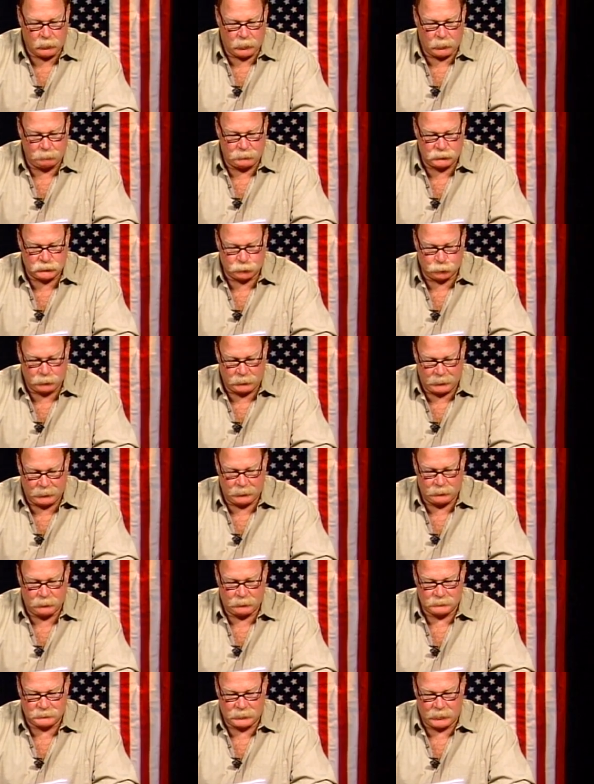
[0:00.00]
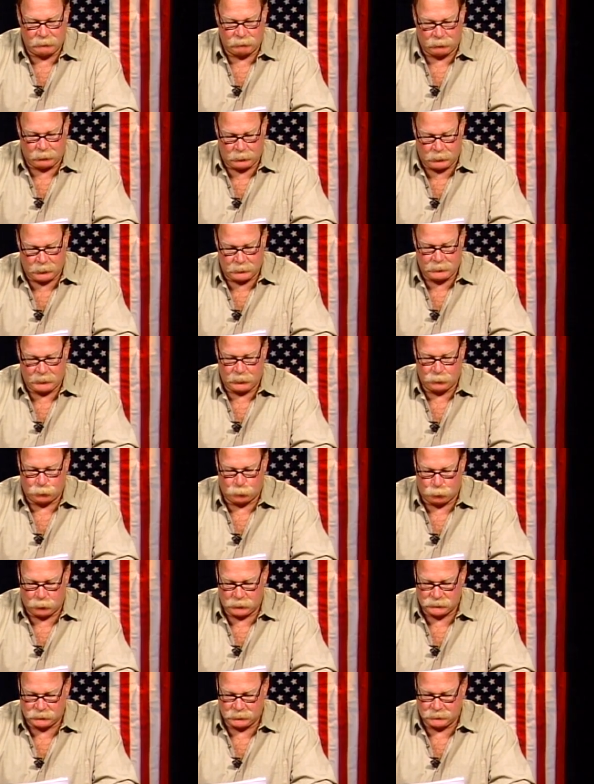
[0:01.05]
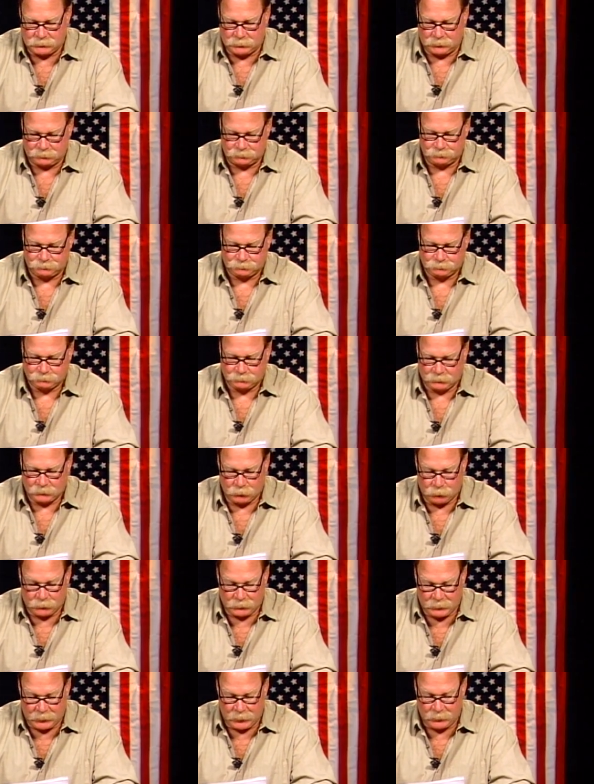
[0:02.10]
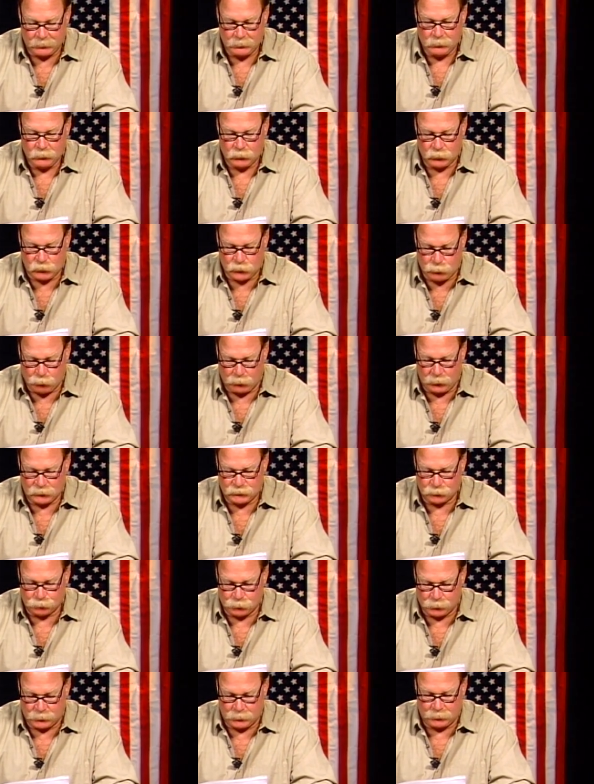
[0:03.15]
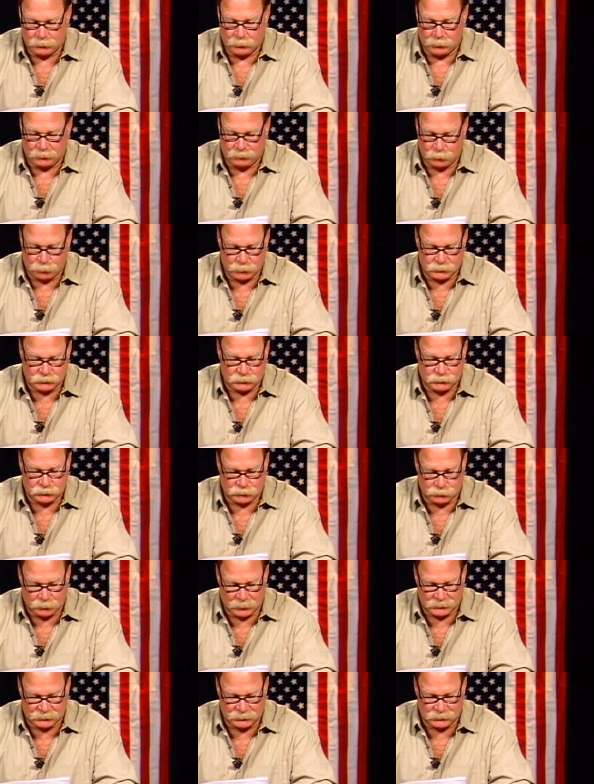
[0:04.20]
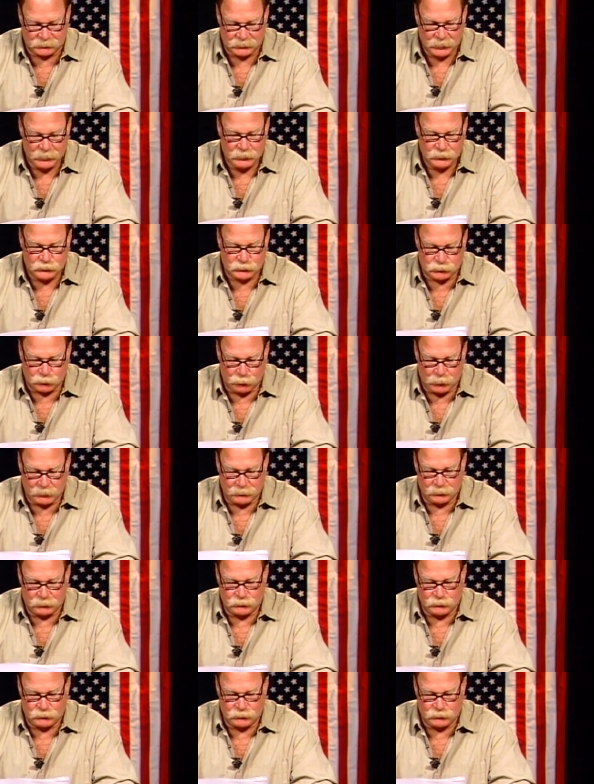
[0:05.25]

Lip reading: between Tehran and Washington, okay, according to one of Hirsch's sources. During the